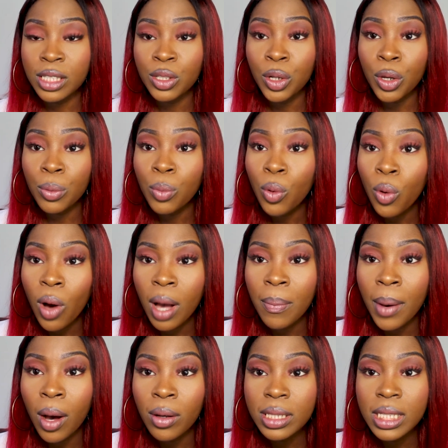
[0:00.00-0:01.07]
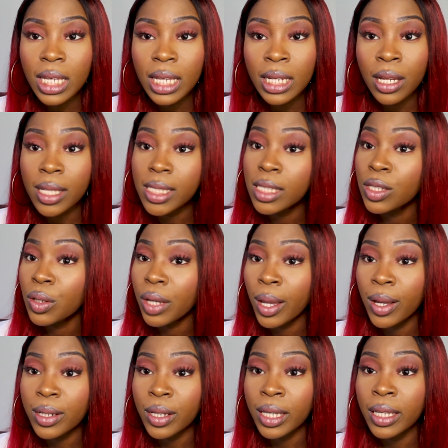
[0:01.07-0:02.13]
to know more about
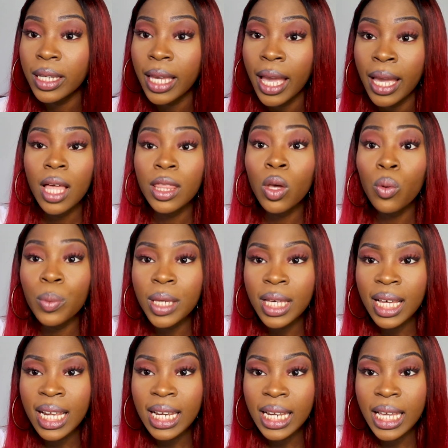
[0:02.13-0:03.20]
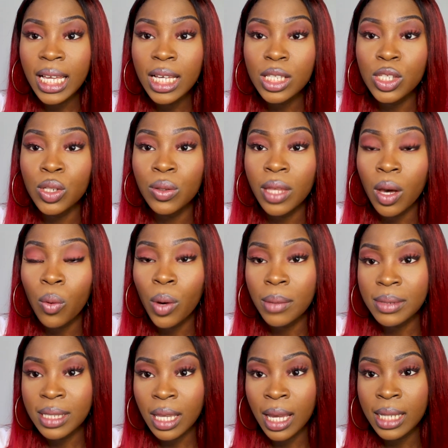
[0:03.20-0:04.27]
Nurses.co.uk, there'll be a link to their
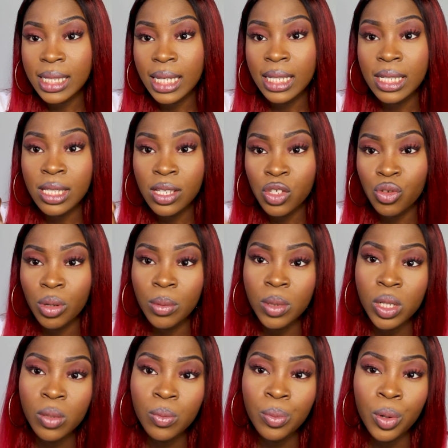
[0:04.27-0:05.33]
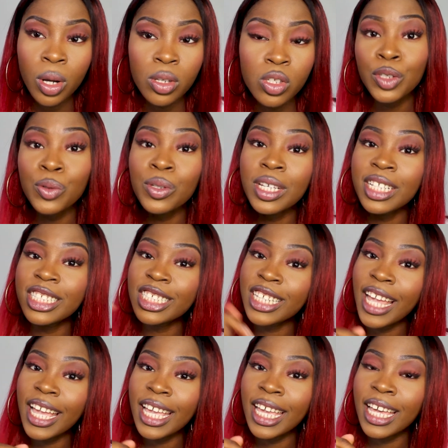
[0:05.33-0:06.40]
website in the description box. You can
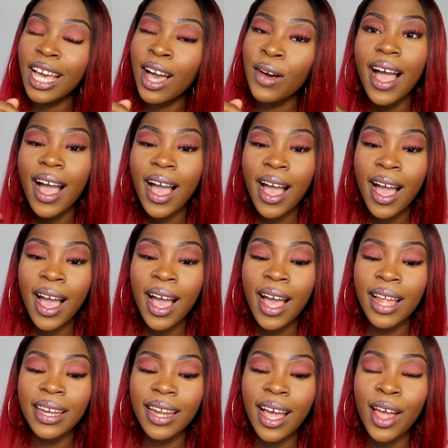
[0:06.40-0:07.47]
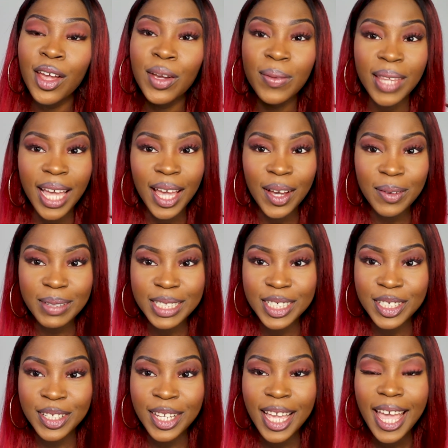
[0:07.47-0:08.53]
check it out, and I hope that
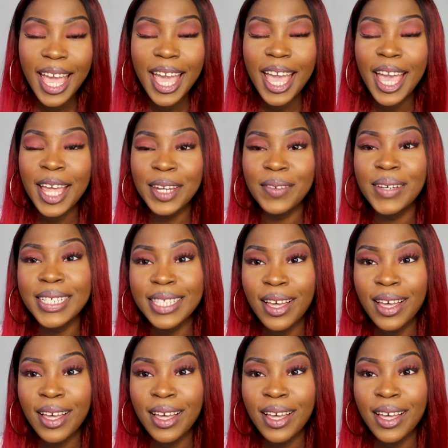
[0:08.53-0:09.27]
helps you. Anyways